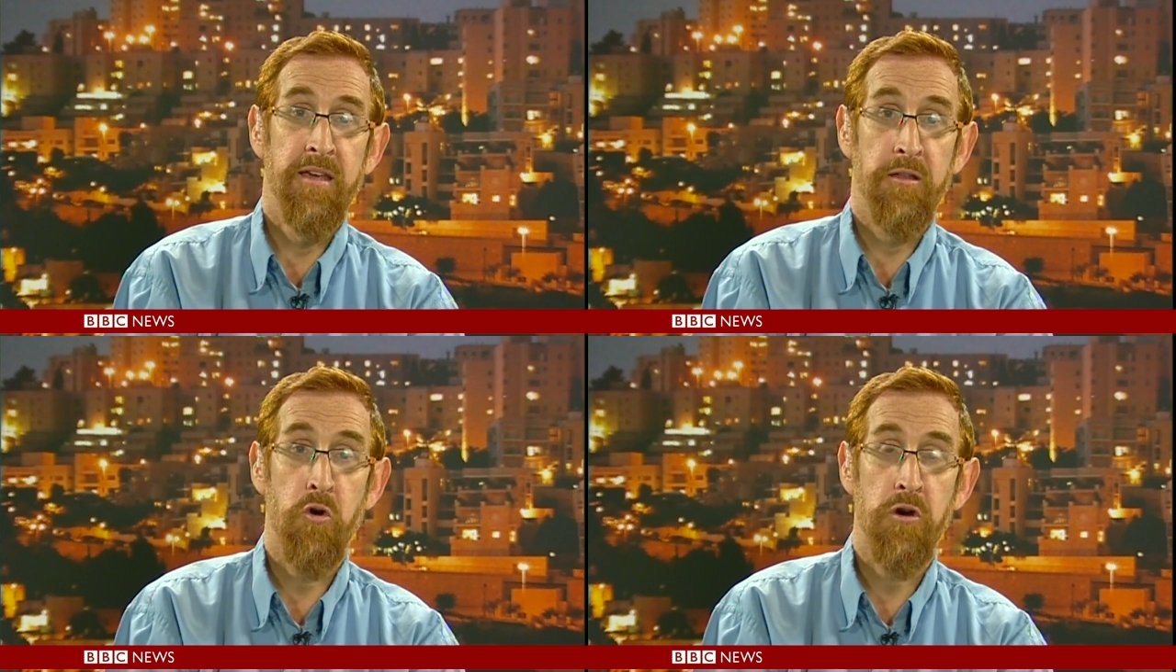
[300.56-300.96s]

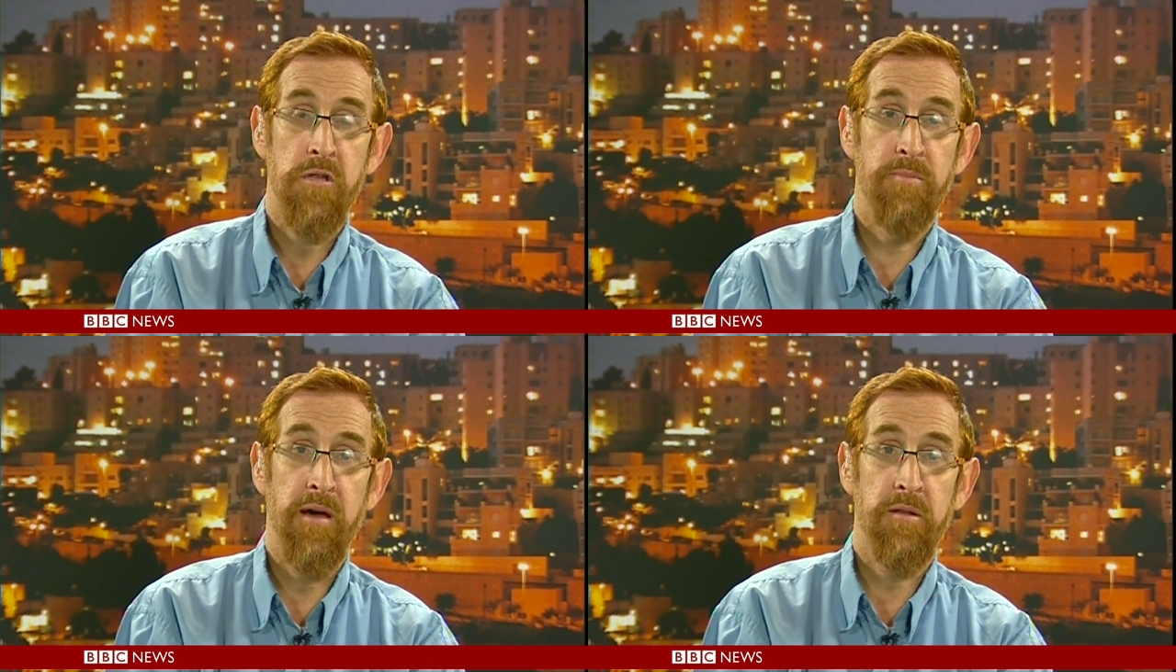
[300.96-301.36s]
it talks
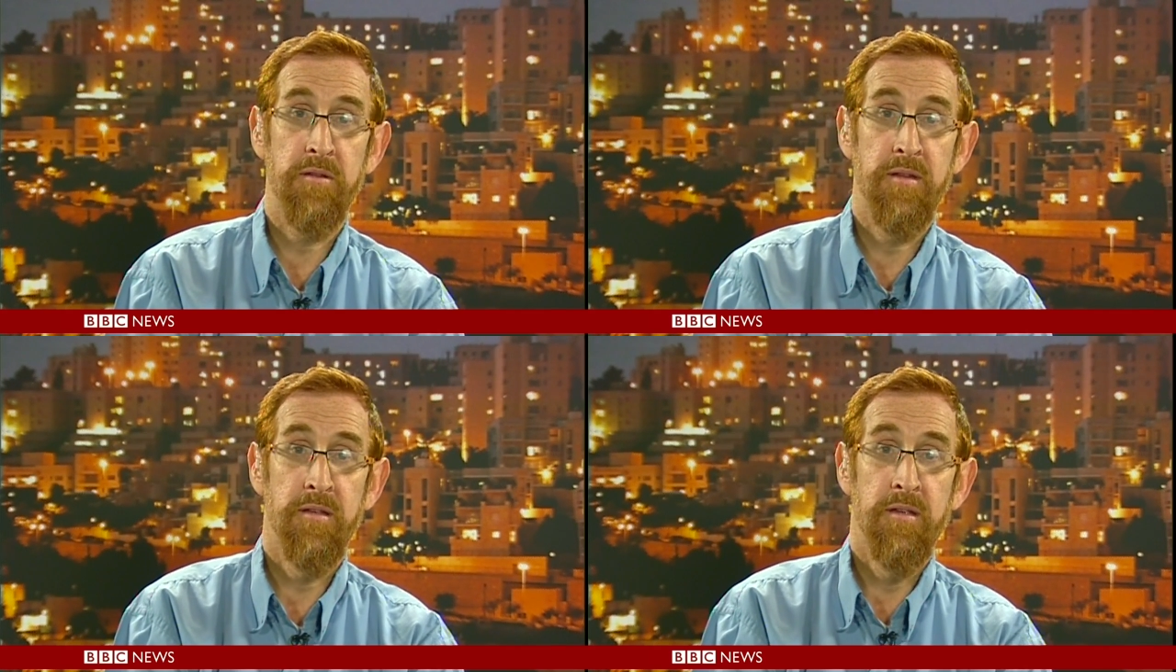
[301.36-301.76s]

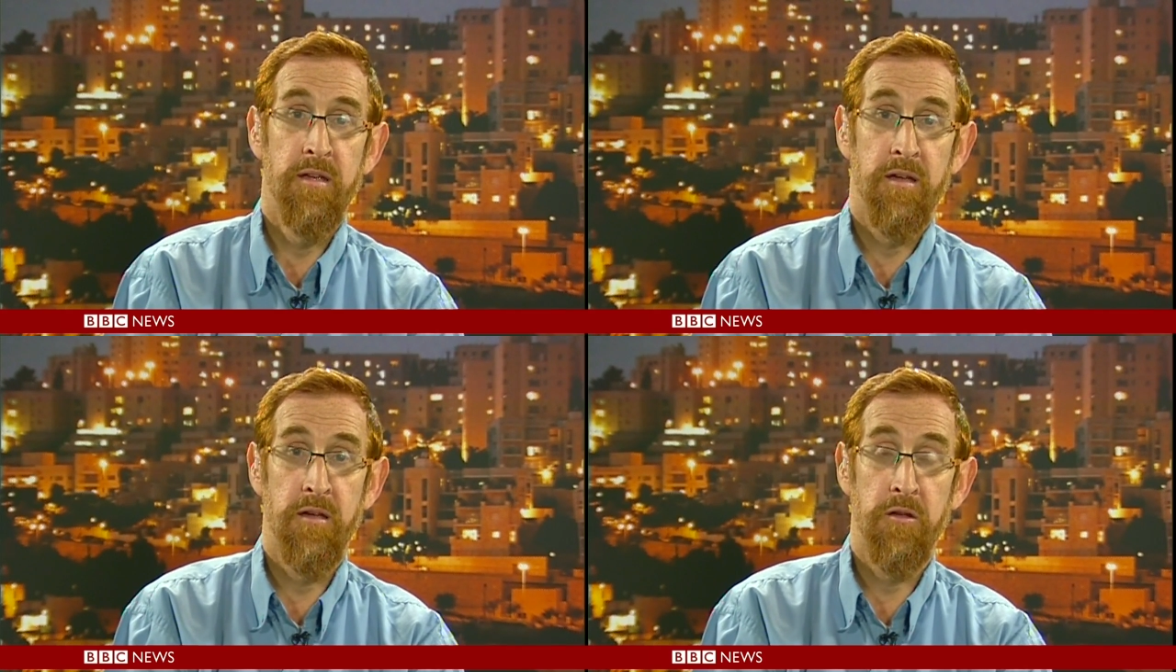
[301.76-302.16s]
about
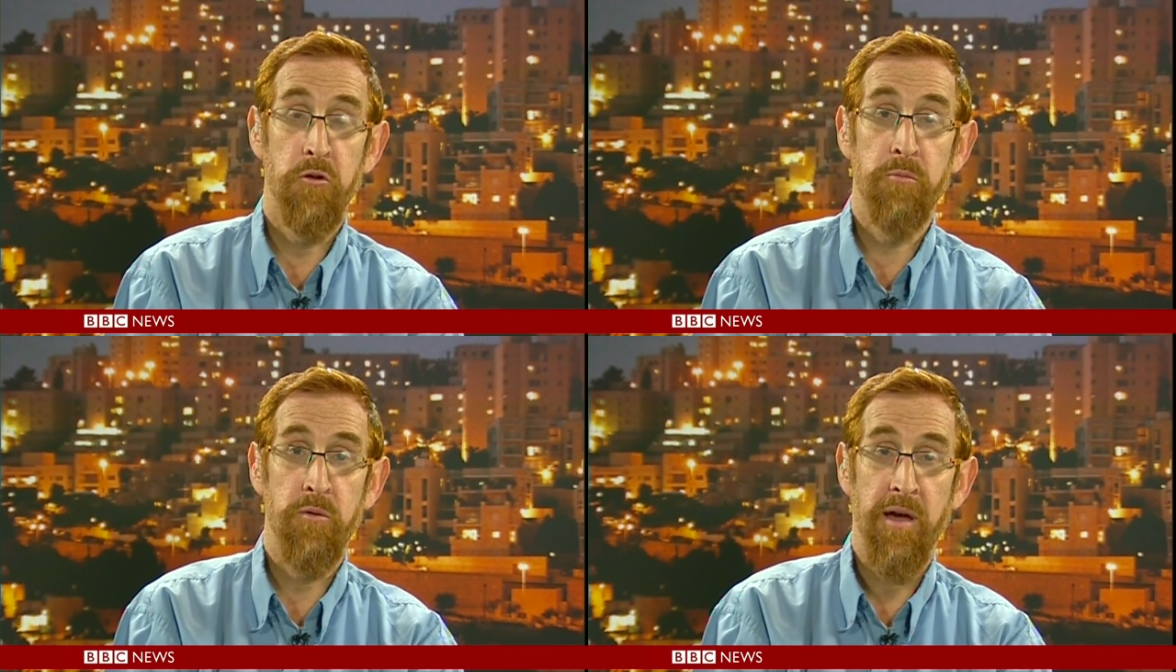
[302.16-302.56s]

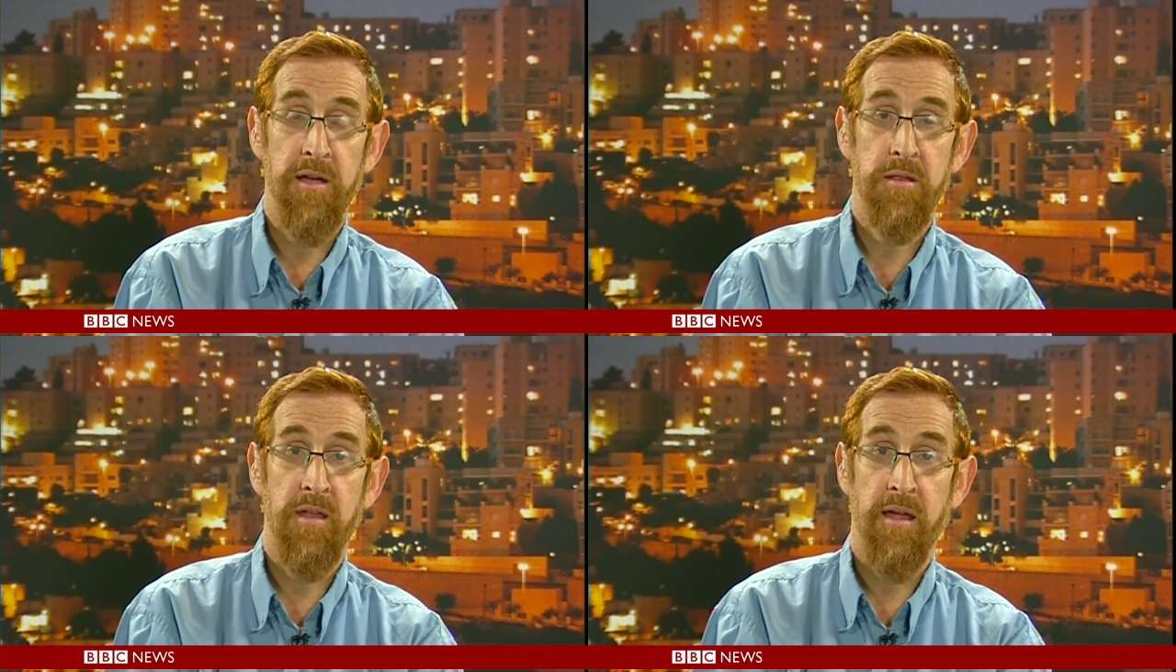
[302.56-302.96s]
human
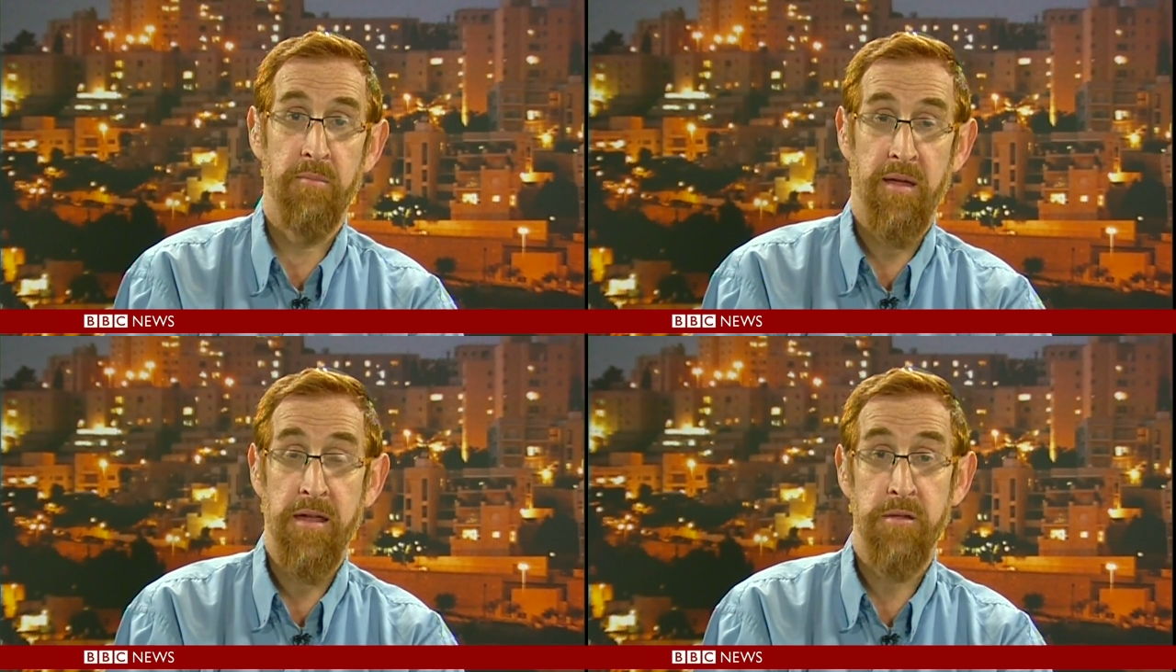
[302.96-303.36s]
rights. And
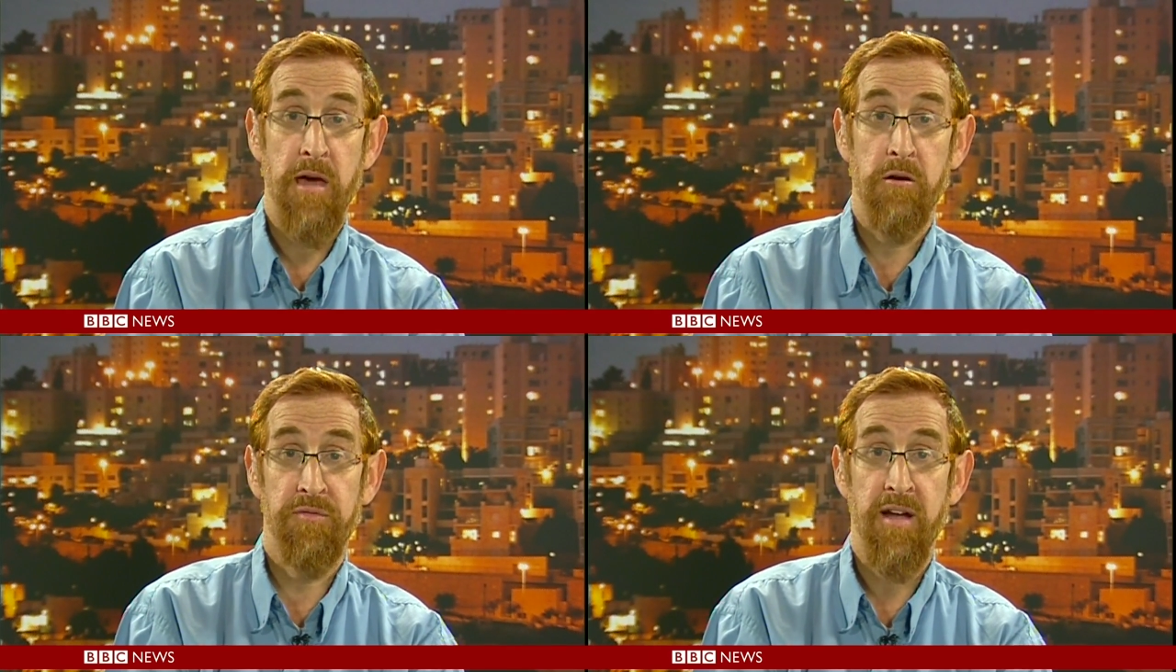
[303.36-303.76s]
as a
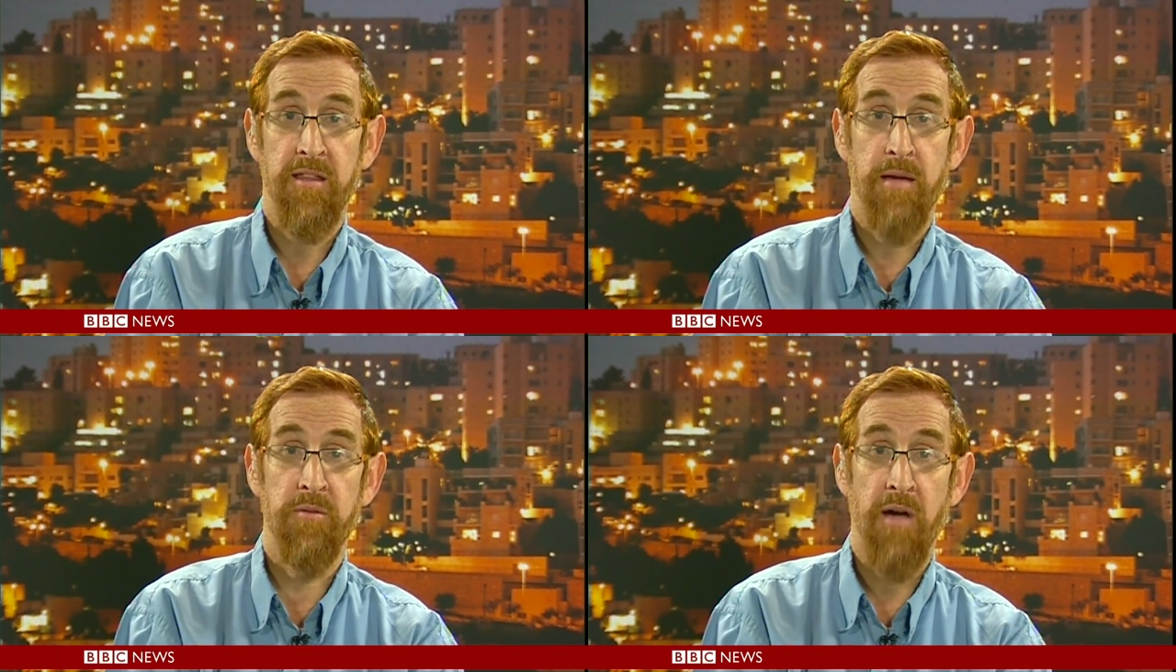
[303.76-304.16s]
matter of fact,
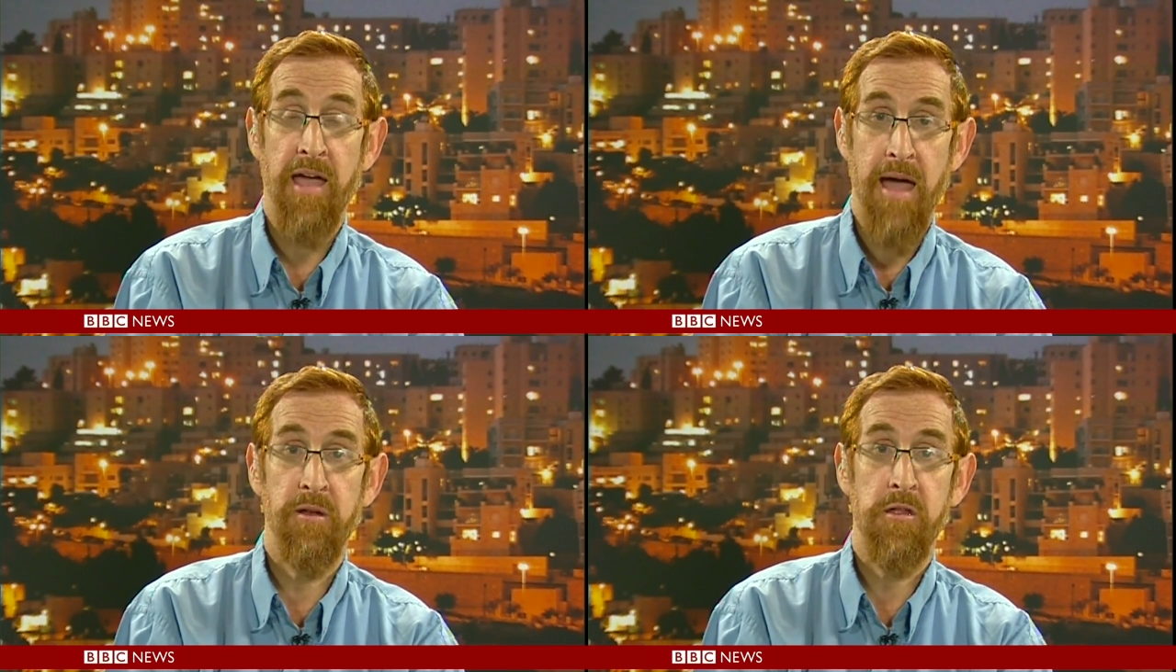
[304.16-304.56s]
I
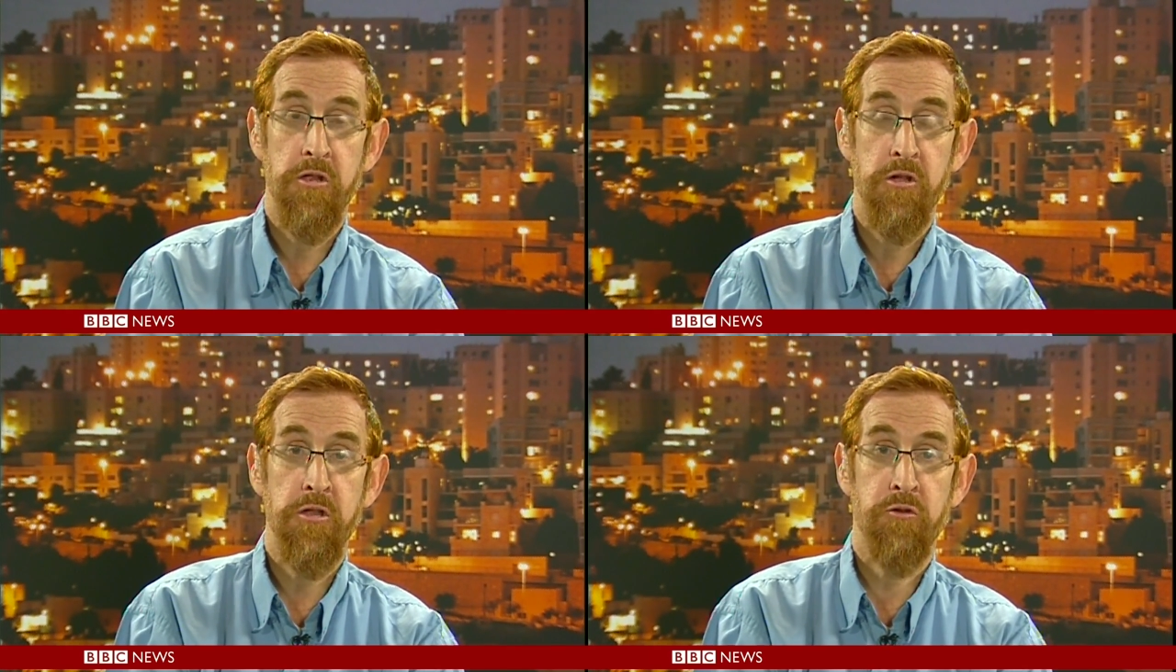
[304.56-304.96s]
am an
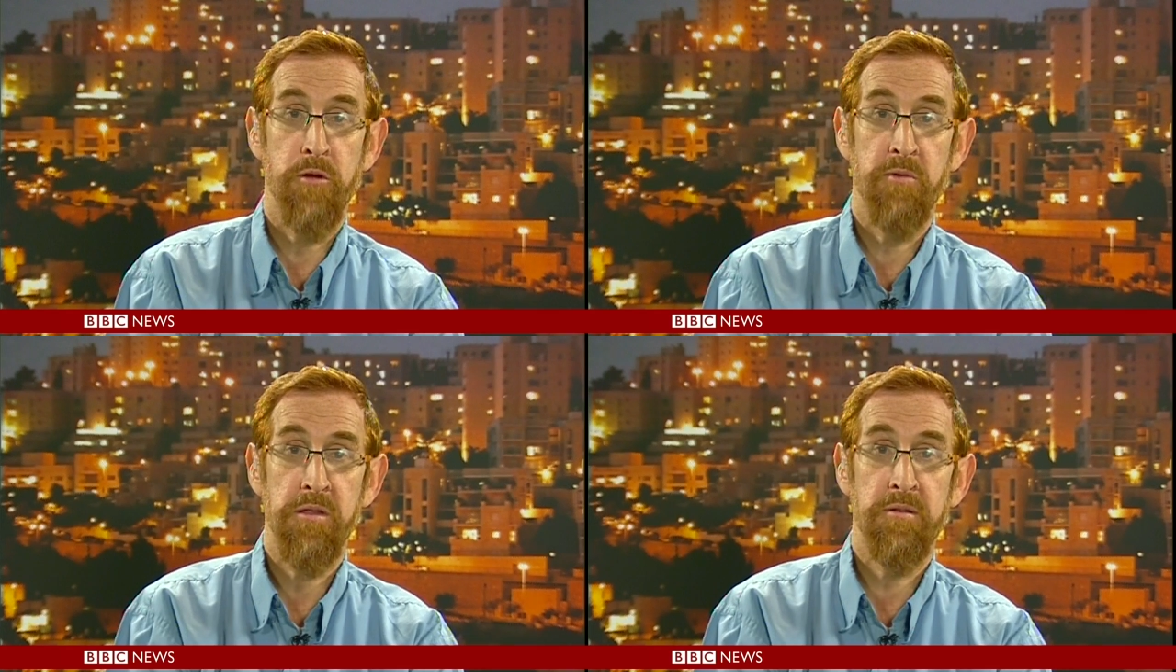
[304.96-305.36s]

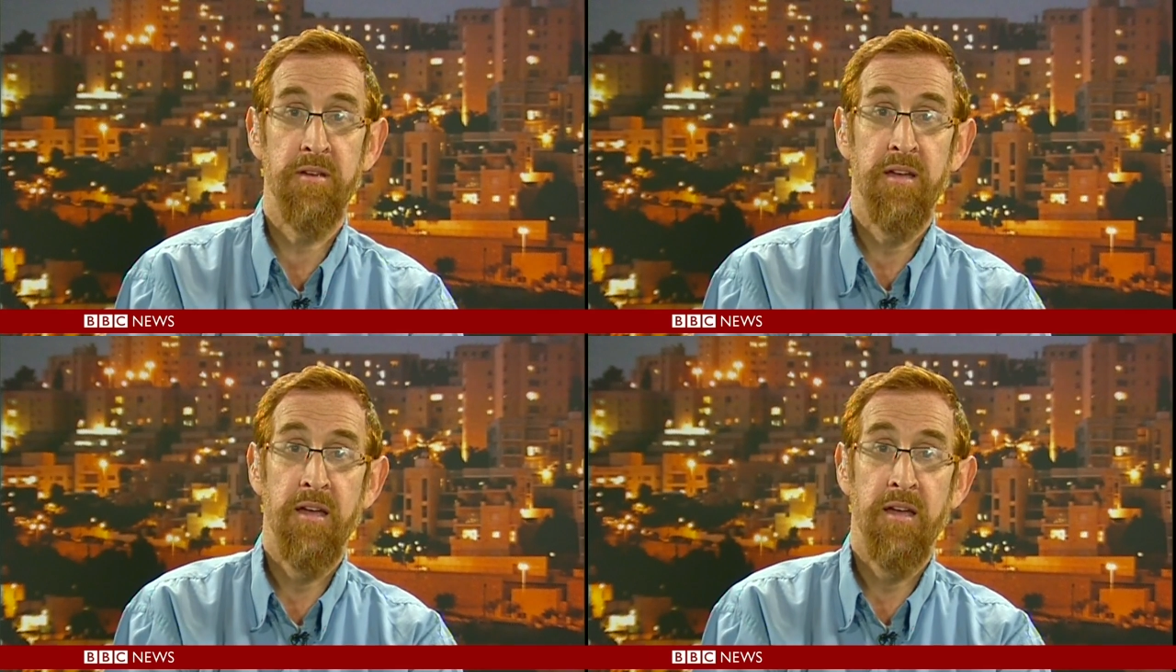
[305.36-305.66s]
extremist.